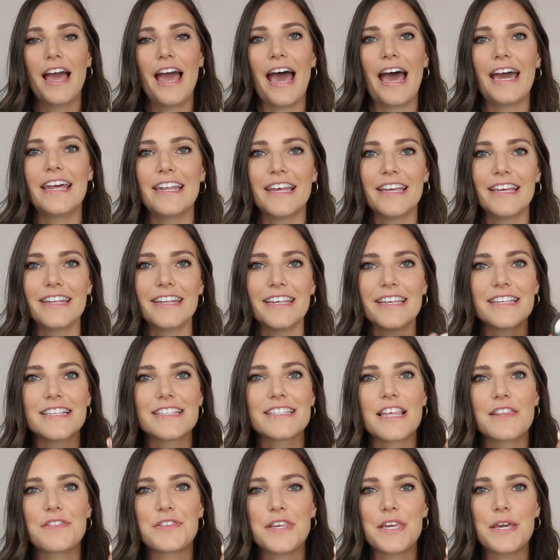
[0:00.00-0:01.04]
and it
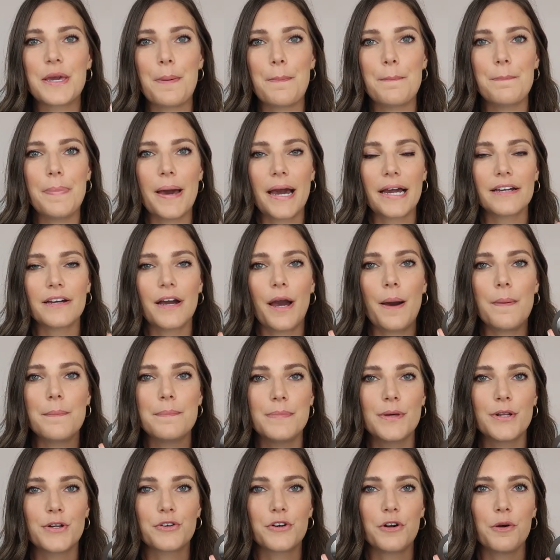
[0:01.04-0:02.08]
is the Becca
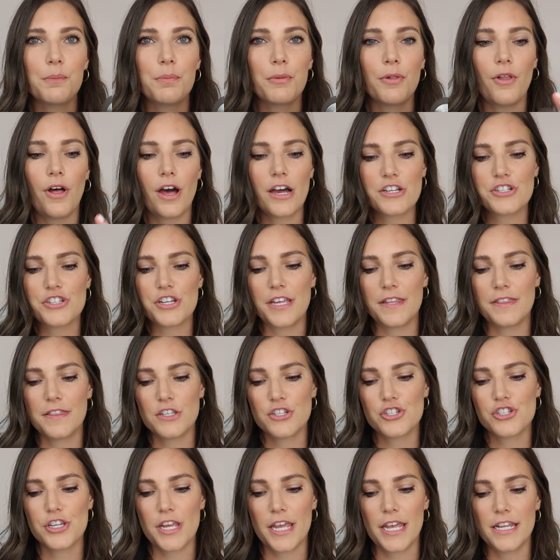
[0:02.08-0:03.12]
Mineral Blush in the
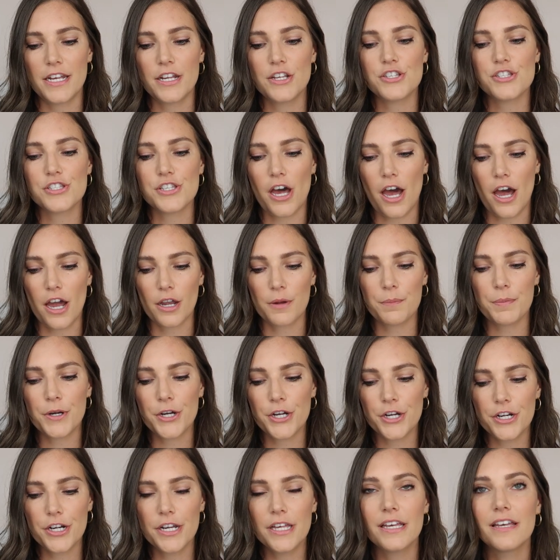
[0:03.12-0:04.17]
shade
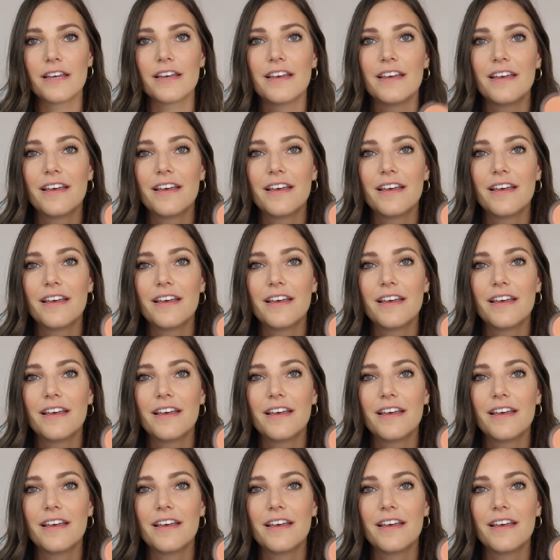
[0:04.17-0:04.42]
Songbird.